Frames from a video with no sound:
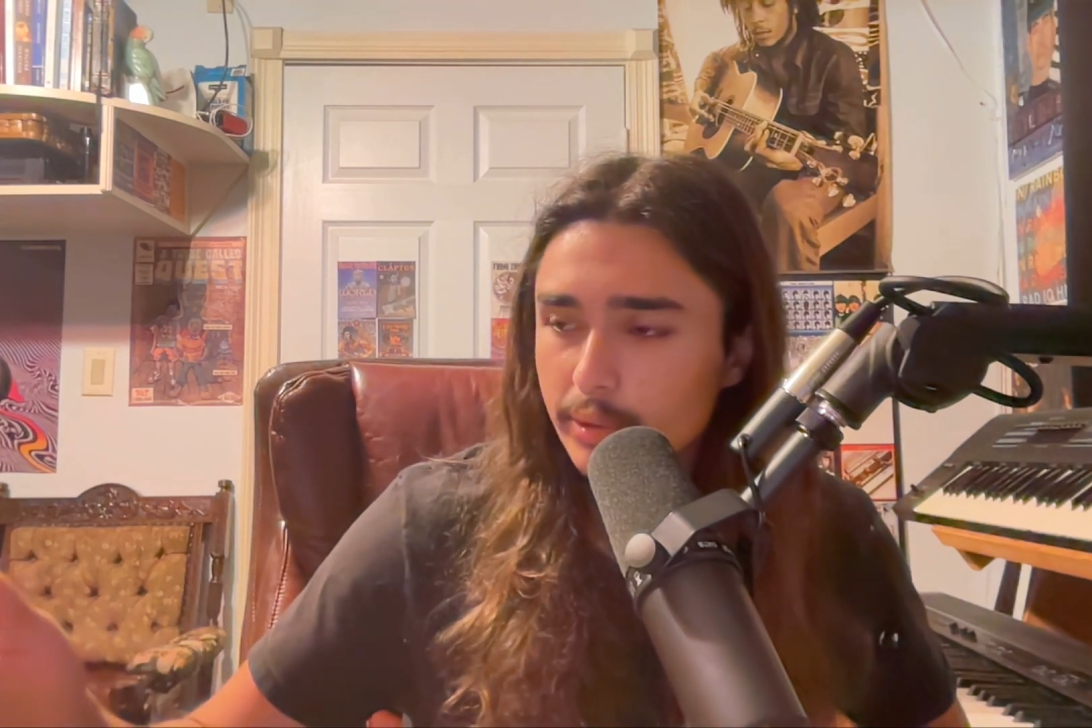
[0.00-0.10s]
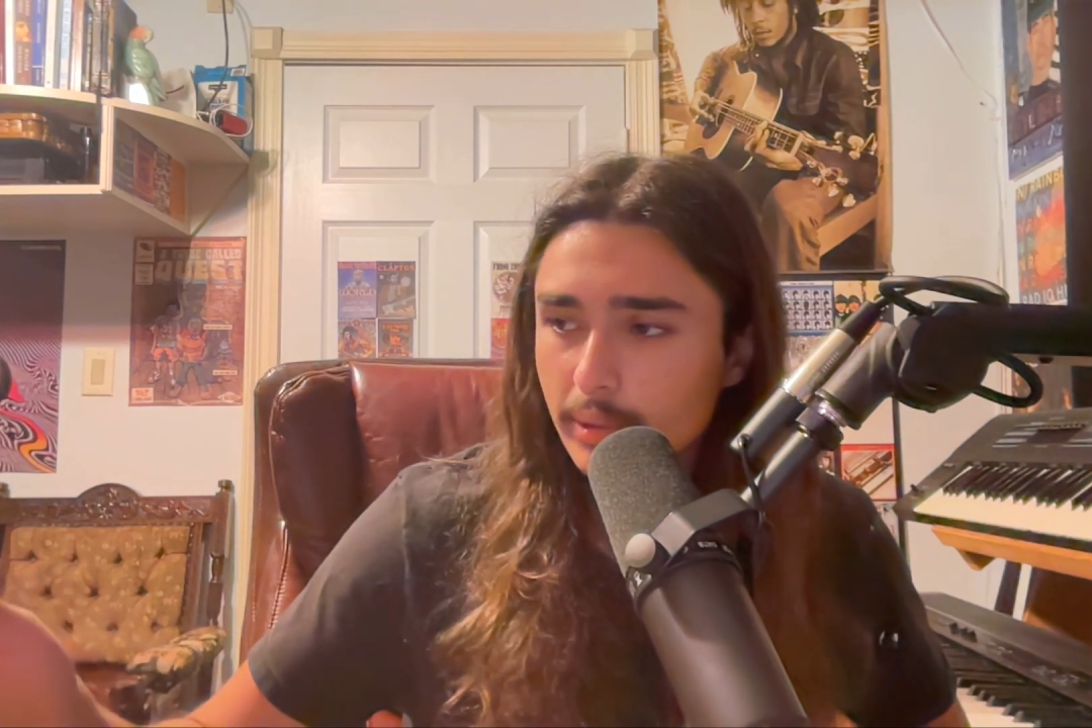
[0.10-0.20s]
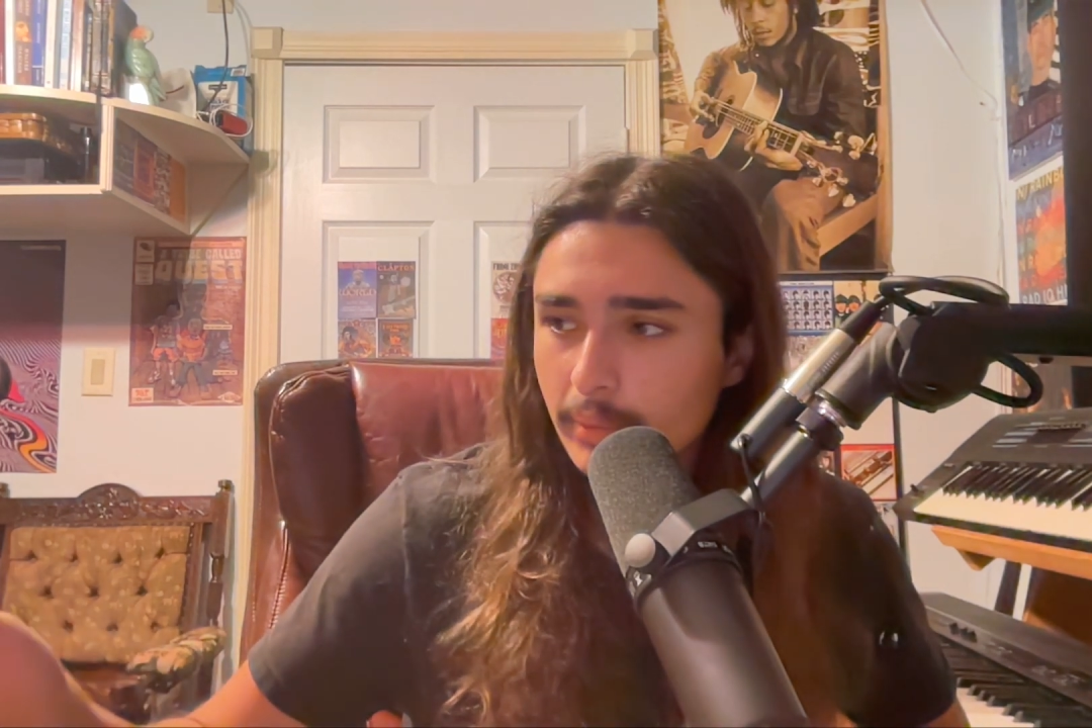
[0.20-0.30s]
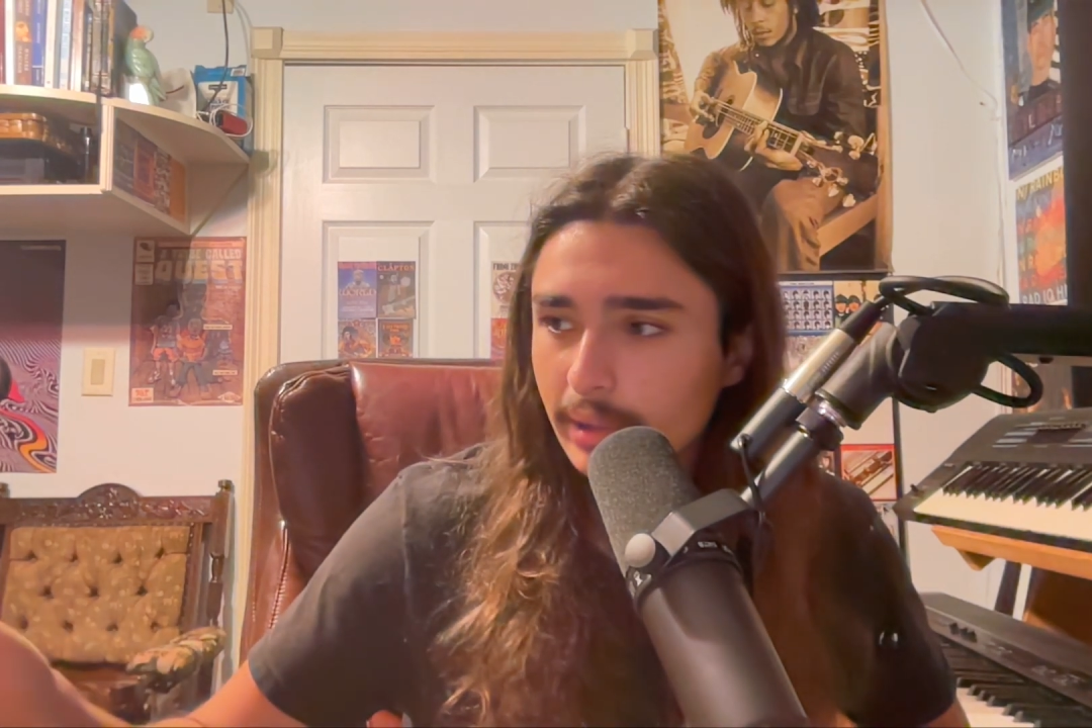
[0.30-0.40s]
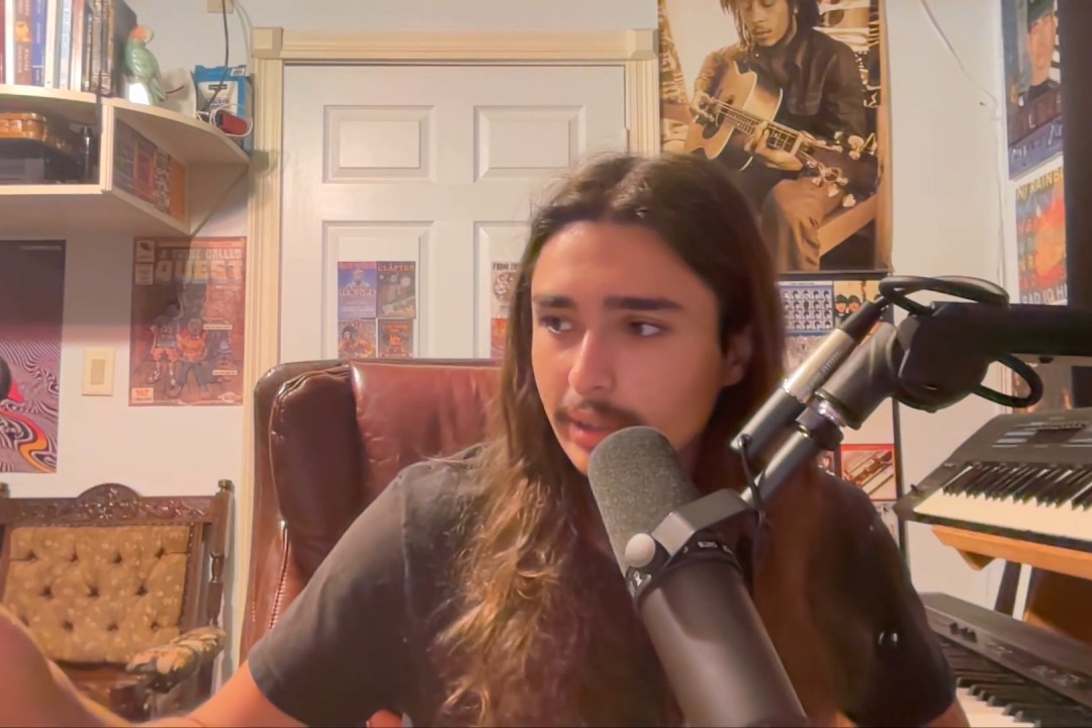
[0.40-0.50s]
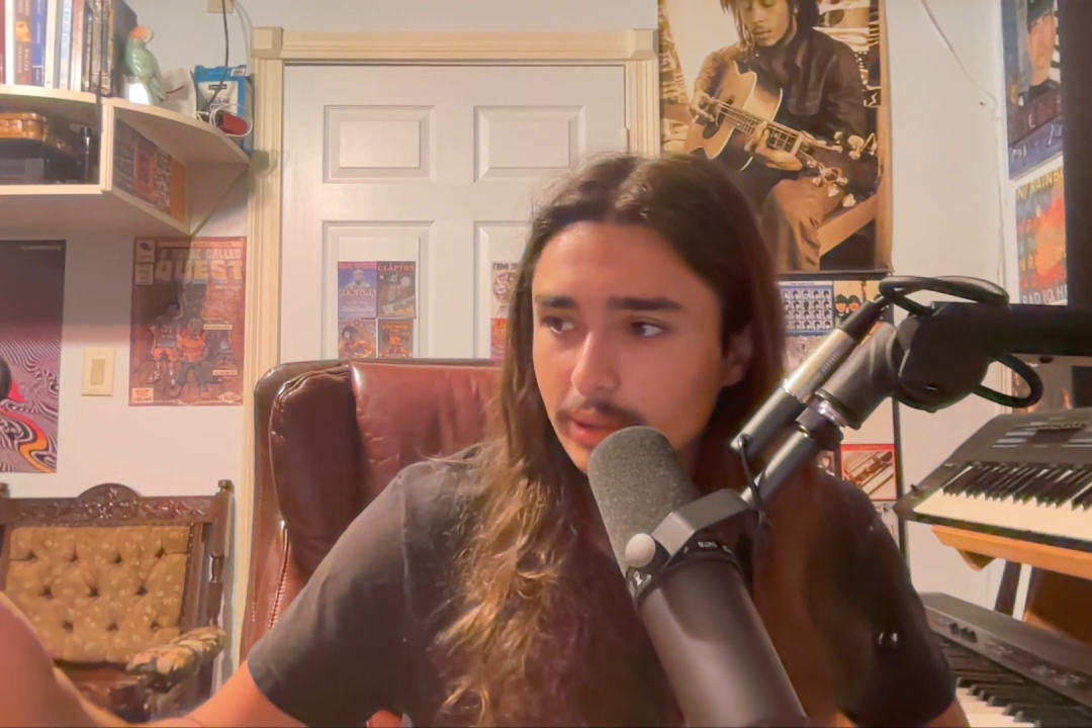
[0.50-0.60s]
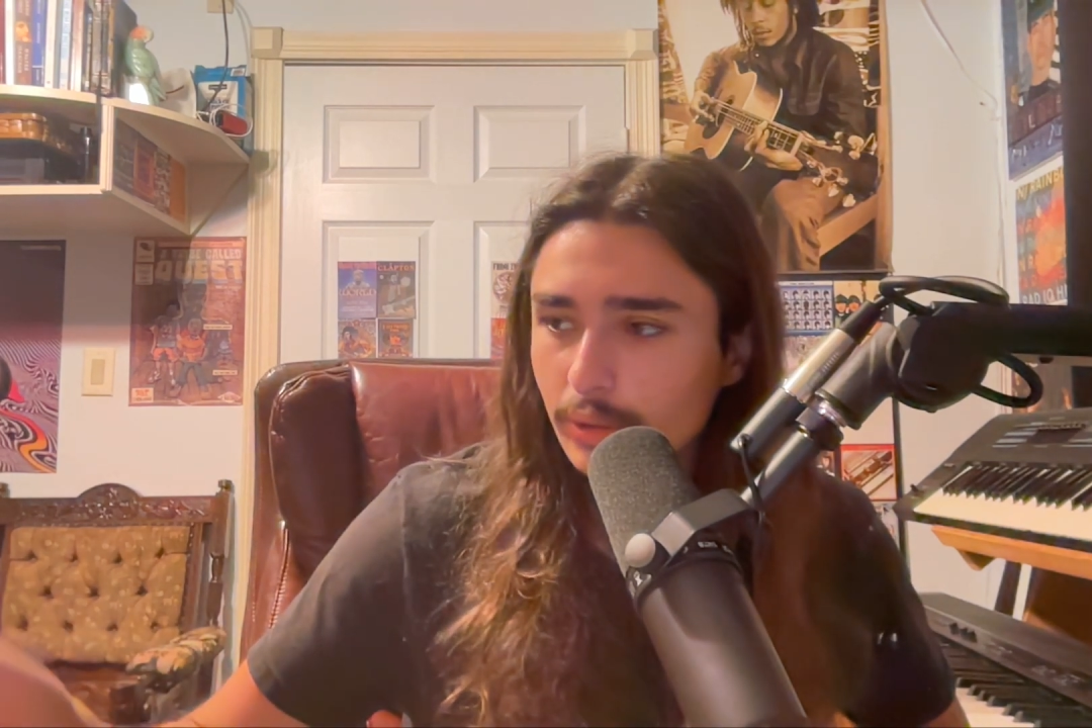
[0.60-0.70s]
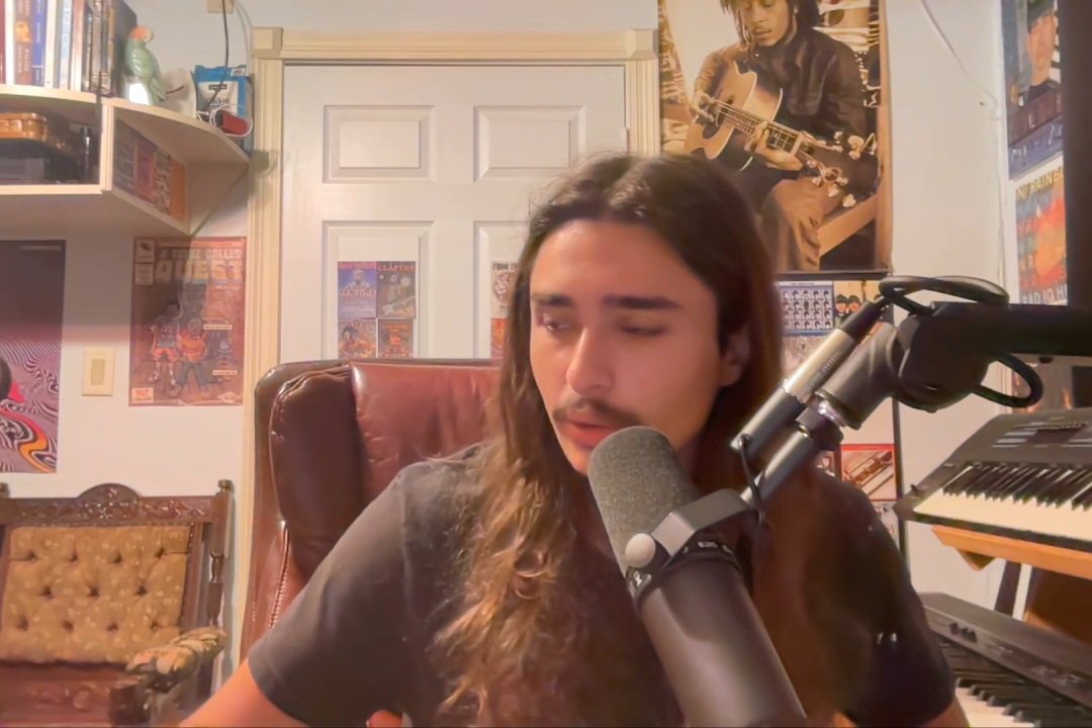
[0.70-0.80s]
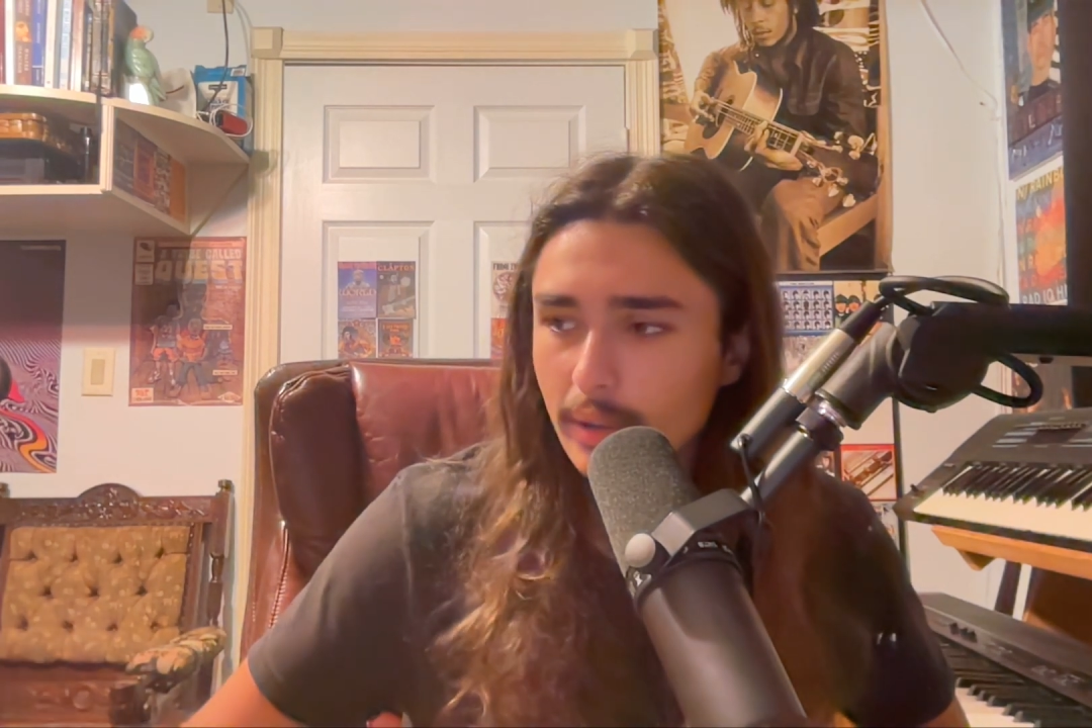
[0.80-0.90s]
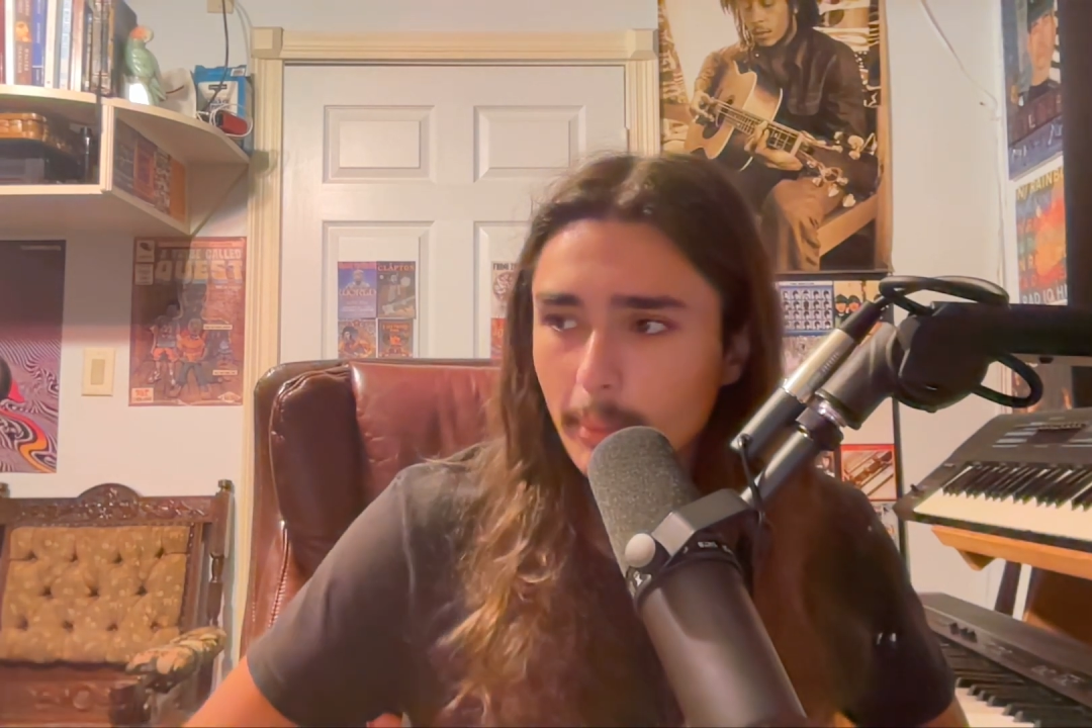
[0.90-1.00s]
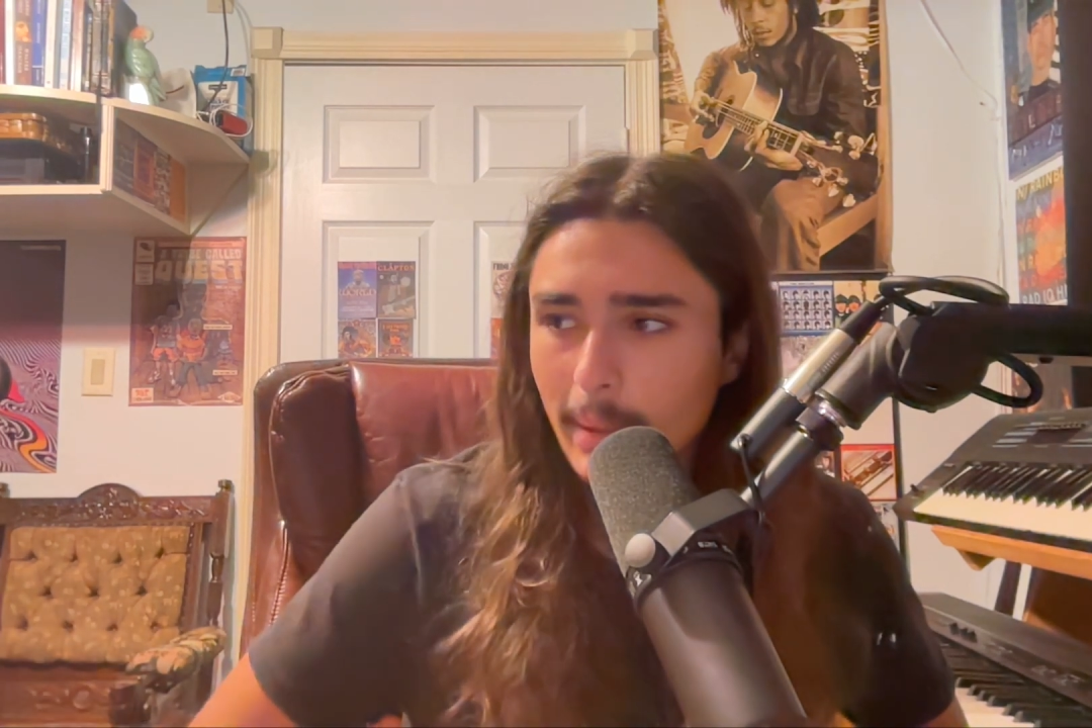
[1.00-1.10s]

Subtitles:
some electrical on a